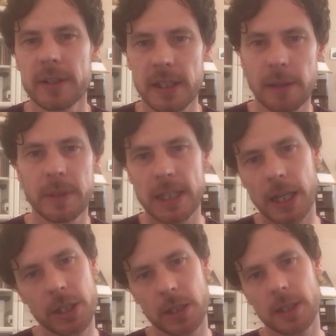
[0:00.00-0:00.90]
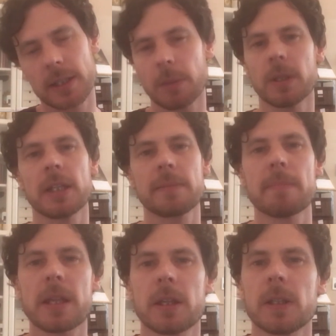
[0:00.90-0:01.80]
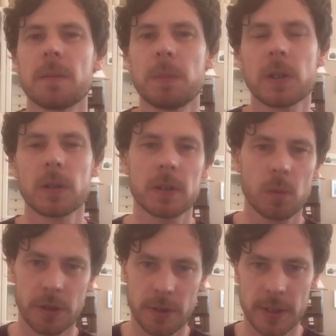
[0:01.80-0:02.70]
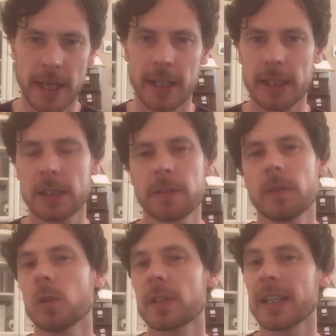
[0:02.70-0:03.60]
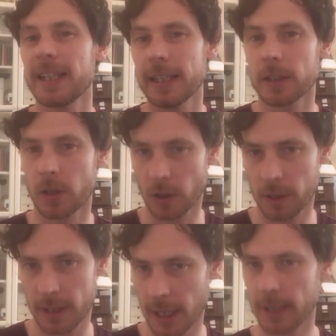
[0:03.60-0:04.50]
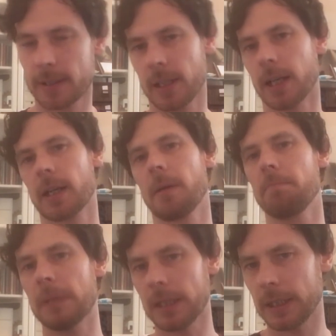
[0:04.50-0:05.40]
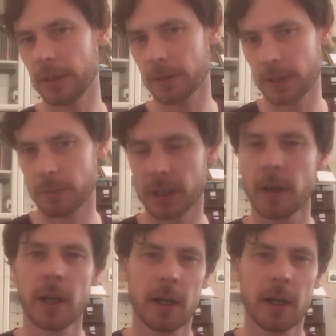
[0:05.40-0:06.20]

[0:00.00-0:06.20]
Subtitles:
limitation to some of these methods, because once you get intervals in context, like a melody or something,